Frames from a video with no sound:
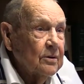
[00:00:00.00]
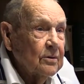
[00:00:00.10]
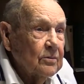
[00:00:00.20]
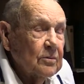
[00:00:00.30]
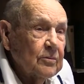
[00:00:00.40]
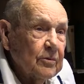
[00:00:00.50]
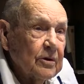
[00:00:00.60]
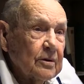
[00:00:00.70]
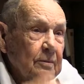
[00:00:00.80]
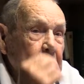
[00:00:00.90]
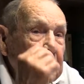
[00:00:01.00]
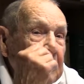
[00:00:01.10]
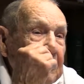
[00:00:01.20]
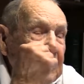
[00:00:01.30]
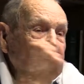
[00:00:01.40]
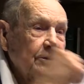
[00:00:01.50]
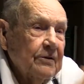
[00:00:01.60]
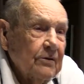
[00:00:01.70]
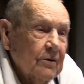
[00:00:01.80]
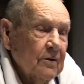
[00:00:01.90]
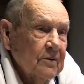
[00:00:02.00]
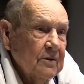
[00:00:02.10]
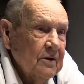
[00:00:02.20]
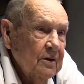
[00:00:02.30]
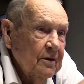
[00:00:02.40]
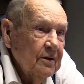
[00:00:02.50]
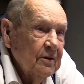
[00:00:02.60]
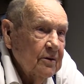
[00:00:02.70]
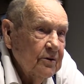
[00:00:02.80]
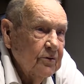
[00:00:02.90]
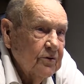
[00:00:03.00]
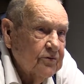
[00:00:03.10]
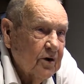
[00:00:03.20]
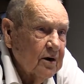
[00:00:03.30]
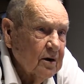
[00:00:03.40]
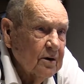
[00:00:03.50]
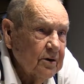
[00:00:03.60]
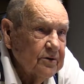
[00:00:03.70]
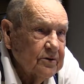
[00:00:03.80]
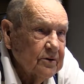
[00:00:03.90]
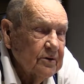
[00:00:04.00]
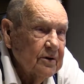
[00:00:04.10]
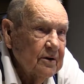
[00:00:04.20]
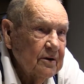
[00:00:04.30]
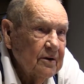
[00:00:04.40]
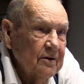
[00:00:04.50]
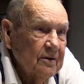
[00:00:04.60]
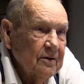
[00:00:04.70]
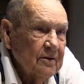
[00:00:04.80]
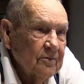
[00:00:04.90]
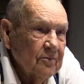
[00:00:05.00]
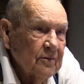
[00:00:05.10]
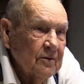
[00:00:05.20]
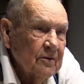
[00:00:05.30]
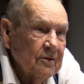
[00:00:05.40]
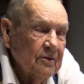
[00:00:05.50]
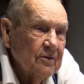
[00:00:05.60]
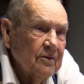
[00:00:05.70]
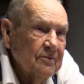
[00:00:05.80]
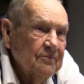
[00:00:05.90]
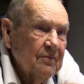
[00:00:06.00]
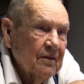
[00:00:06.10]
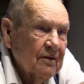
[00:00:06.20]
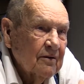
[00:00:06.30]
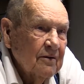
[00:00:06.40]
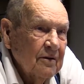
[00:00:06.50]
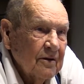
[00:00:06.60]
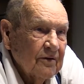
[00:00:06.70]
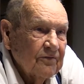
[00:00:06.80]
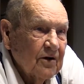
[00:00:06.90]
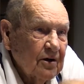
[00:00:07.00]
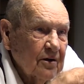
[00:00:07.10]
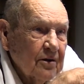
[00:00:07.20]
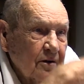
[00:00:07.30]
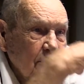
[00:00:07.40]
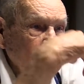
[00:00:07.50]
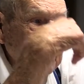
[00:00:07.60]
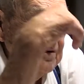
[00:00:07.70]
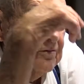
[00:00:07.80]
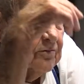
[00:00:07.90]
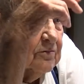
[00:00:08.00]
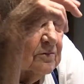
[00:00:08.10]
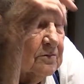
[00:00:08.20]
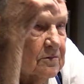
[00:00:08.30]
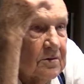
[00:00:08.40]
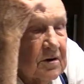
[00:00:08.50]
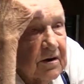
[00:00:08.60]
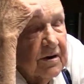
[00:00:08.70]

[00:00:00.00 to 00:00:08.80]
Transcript: So uh, we had we had to uh, do a triangulation, mm-hmm. uh, and finally got got got